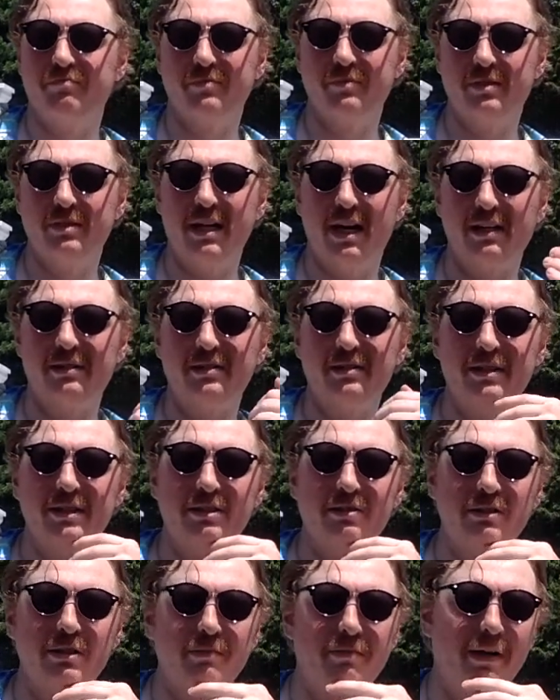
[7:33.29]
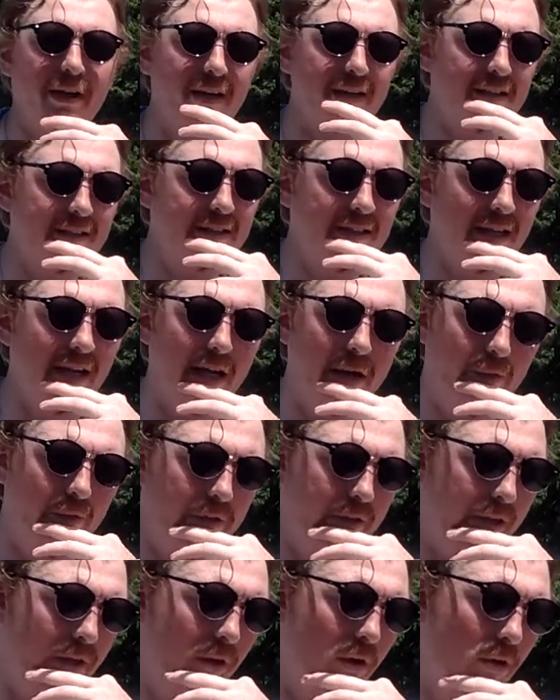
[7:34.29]
DrDisrespect, I
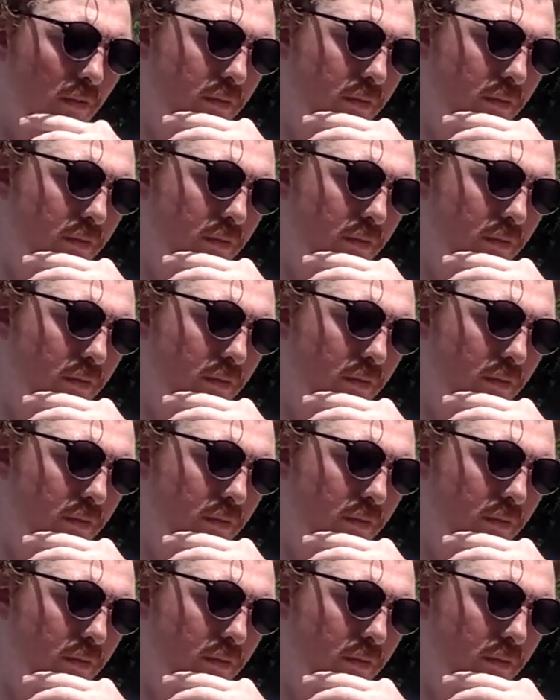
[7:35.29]
really hope